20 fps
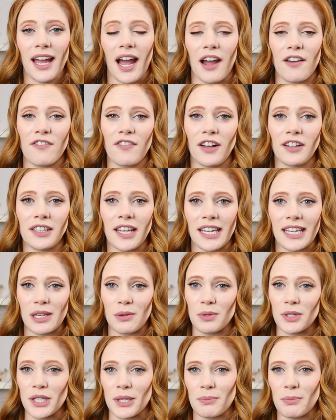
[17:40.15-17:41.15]
I felt like
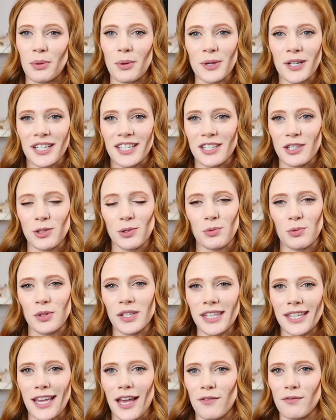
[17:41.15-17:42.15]
it was important to
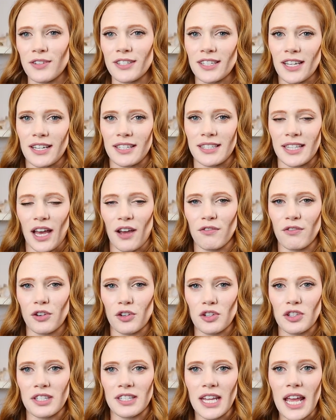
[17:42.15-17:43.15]
really emphasize that
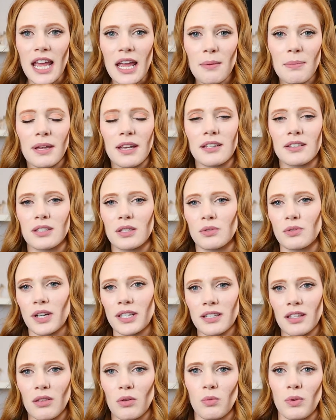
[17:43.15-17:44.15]
first day because the
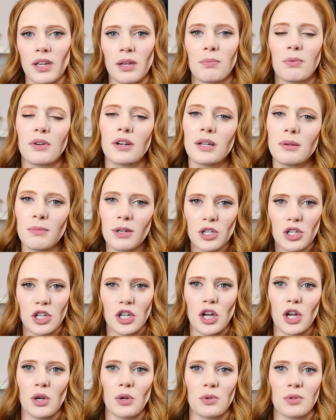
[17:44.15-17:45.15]
rest of the week pretty
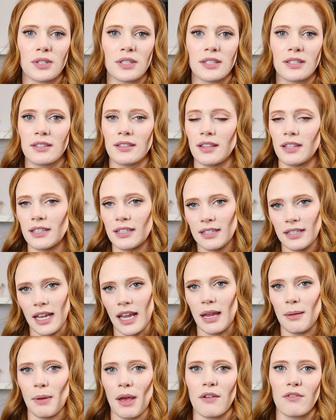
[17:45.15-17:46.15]
much goes the
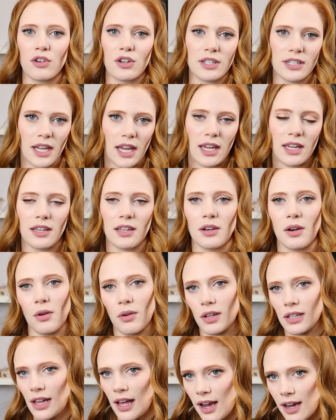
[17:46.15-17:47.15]
same every day, you know,
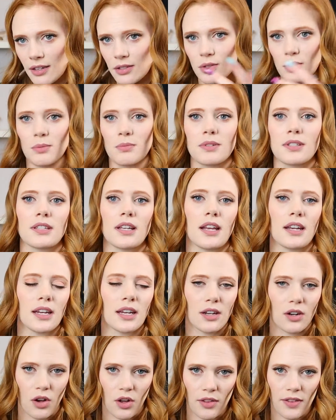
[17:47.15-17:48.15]
classroom
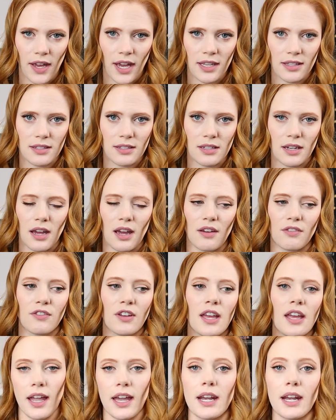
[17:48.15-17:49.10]
study and all that stuff.